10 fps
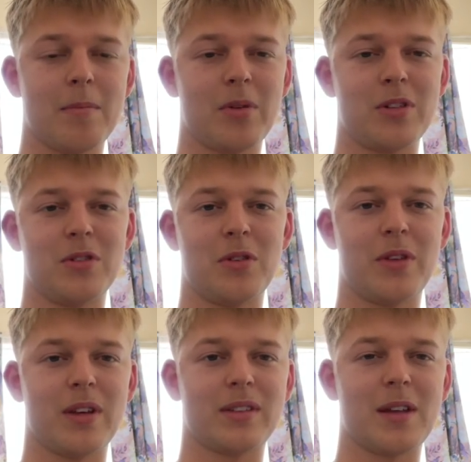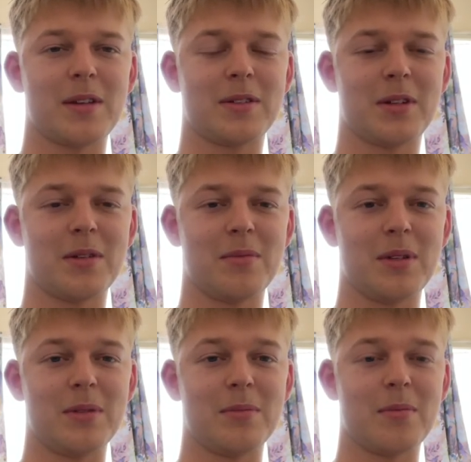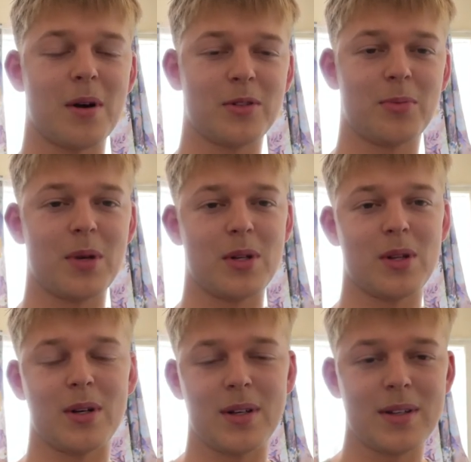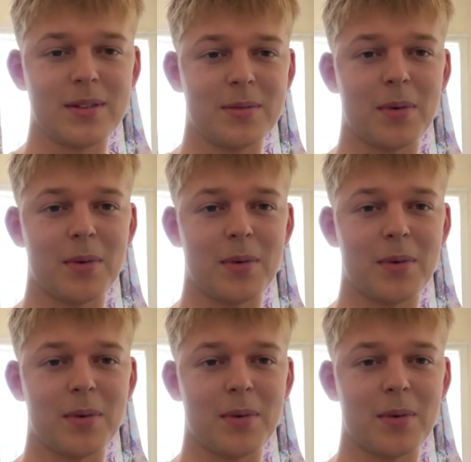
because you think that it's going to be much better than it is.